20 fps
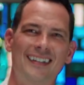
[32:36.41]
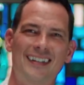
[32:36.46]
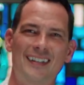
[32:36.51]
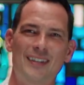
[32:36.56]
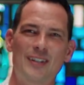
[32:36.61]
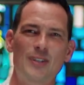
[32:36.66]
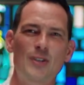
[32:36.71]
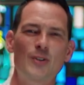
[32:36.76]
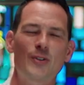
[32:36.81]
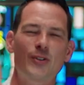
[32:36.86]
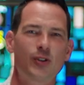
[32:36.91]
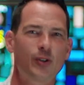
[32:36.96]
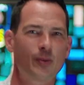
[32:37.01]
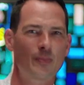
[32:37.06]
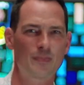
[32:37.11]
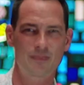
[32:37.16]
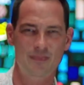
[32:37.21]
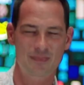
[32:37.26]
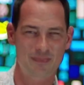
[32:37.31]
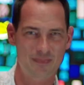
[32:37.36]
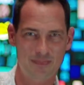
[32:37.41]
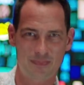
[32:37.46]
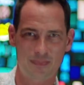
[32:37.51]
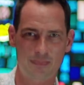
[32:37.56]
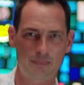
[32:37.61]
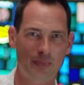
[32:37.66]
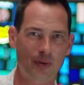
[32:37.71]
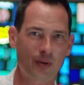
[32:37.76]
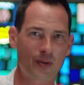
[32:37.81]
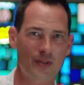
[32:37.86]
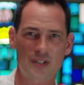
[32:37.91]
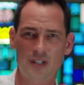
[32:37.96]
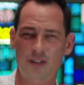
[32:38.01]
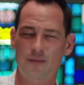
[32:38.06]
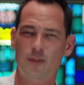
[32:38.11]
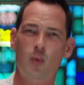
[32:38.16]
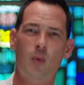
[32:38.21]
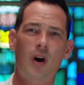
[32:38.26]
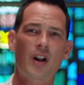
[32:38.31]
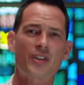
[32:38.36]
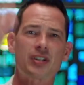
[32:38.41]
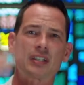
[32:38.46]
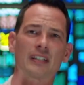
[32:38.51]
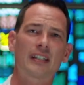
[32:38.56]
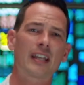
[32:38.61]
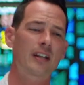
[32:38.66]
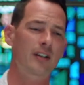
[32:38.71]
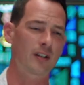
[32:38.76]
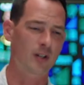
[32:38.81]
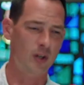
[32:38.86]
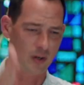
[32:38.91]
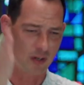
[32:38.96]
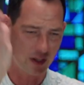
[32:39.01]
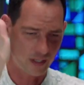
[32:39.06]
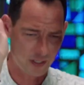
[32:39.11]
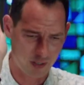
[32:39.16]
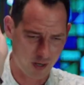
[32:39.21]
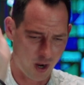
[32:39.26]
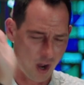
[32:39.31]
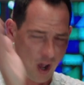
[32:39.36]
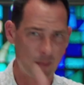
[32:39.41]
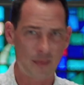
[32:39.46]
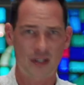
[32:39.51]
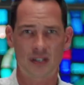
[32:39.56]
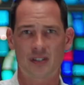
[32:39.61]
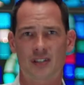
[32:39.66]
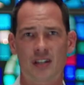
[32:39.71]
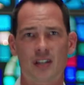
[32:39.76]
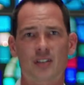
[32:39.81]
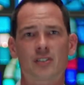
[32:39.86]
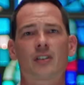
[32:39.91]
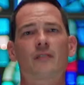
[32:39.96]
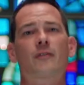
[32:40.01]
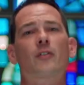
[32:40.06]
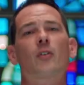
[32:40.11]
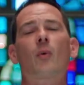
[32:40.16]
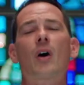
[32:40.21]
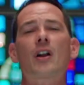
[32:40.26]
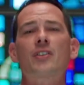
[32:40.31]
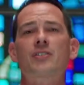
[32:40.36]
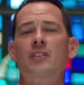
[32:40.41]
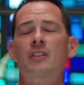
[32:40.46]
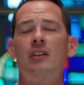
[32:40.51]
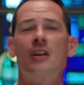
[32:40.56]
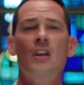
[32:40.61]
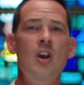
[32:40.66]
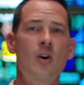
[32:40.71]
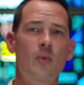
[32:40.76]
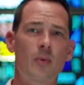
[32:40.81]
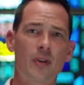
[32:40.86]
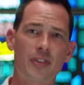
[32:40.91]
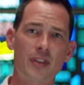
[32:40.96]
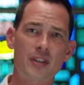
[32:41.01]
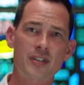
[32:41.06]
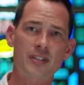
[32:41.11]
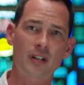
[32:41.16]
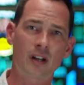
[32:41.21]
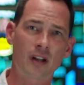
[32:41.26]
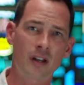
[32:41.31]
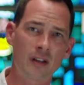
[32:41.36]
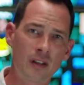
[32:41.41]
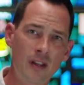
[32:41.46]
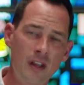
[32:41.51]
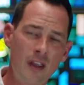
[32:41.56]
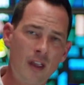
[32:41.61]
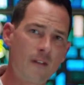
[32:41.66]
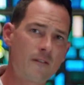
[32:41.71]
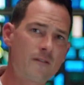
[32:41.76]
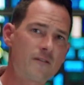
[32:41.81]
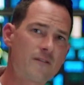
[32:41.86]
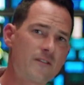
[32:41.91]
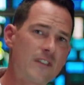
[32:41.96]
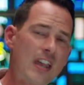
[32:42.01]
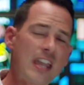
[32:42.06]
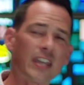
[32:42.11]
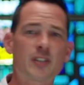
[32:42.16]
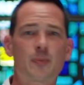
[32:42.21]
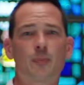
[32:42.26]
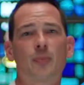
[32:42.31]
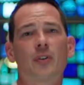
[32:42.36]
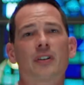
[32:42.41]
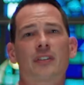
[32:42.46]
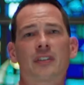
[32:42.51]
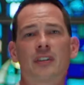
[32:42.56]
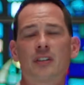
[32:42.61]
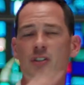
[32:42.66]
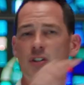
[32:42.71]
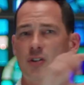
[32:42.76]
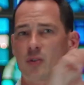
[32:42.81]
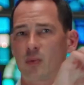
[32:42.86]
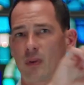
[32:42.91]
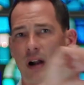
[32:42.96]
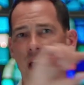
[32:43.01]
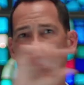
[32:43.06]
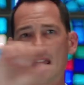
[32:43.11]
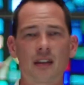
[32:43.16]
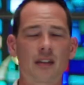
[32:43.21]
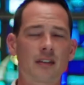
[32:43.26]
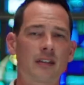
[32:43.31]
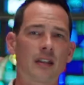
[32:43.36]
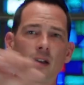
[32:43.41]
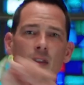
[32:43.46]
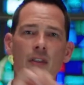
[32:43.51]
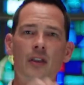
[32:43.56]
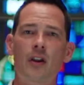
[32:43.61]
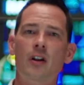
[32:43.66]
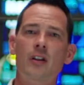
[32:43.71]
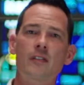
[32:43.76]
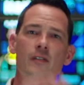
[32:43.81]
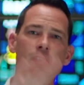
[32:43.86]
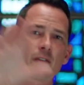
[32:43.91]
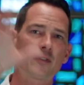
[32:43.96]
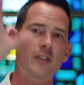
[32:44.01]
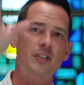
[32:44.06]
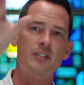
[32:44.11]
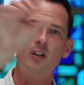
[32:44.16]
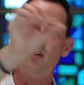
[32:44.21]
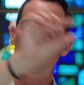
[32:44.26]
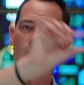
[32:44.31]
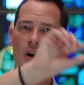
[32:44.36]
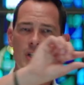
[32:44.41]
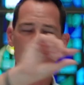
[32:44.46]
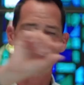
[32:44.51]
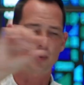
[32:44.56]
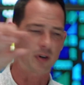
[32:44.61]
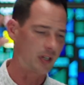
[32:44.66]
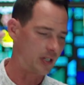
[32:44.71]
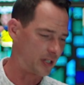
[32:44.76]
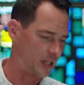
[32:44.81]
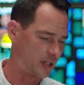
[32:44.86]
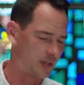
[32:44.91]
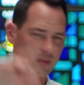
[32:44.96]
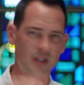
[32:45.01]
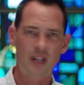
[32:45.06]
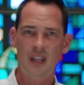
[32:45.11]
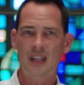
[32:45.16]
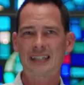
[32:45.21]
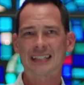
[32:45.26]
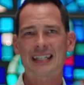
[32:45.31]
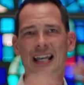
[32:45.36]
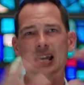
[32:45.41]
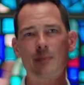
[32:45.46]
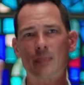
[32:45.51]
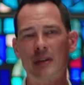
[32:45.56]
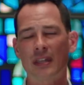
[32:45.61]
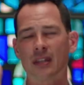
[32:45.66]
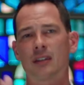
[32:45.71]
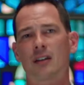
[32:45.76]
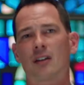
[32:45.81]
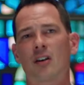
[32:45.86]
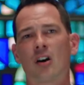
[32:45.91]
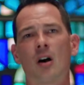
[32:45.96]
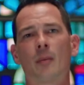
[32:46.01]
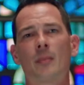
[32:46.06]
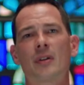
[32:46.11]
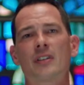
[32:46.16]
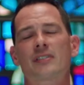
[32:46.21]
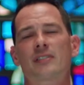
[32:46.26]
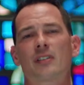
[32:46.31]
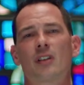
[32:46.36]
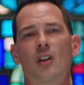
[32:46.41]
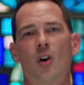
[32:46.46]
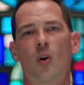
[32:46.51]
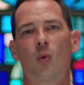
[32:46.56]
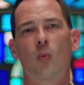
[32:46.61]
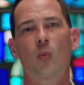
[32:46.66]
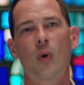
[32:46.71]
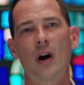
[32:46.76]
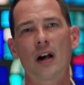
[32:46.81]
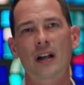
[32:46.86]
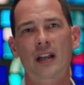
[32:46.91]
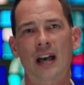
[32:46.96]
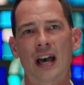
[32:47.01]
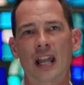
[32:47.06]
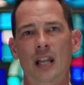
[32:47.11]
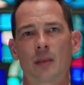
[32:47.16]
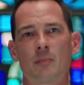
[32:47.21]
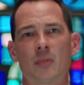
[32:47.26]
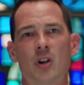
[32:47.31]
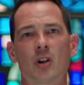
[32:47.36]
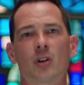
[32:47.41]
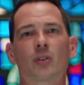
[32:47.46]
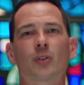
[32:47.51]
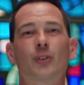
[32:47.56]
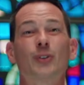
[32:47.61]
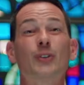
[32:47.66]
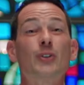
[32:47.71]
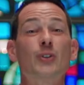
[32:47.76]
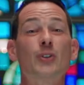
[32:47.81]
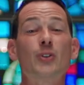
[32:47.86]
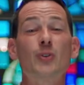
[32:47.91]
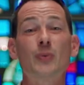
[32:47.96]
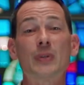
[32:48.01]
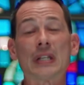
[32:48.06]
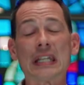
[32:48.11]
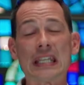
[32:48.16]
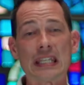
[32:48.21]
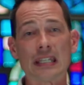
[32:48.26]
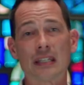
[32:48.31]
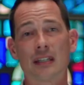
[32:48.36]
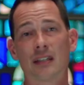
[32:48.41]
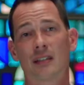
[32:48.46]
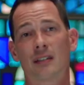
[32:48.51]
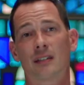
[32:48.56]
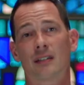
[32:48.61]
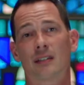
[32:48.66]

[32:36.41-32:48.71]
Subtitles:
YouTube portion. If you're watching later, go to the comment section. If you're watching with us on Facebook, then just write down there, even if it's in a watch party, just type in the comments, what kind of miracle do you need?